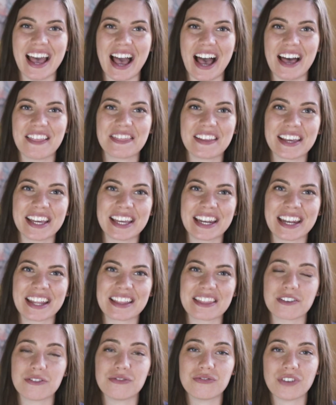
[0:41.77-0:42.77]
And then
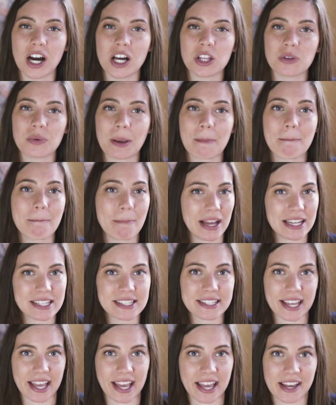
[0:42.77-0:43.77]
the following
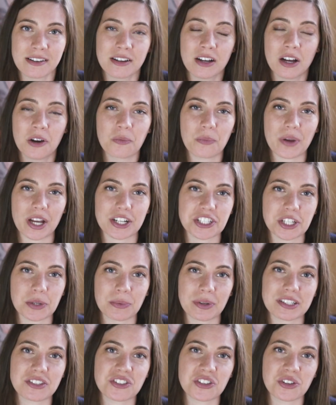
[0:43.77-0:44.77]
Monday, we actually
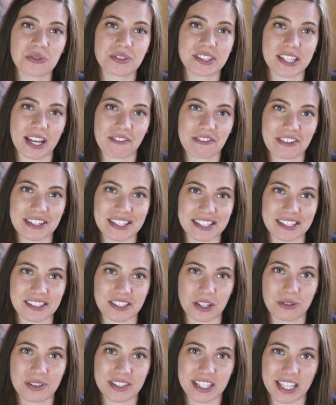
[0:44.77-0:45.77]
went to San
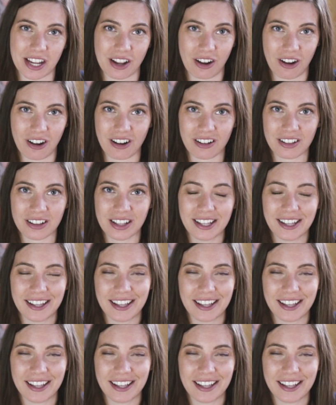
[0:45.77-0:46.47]
Francisco City Hall.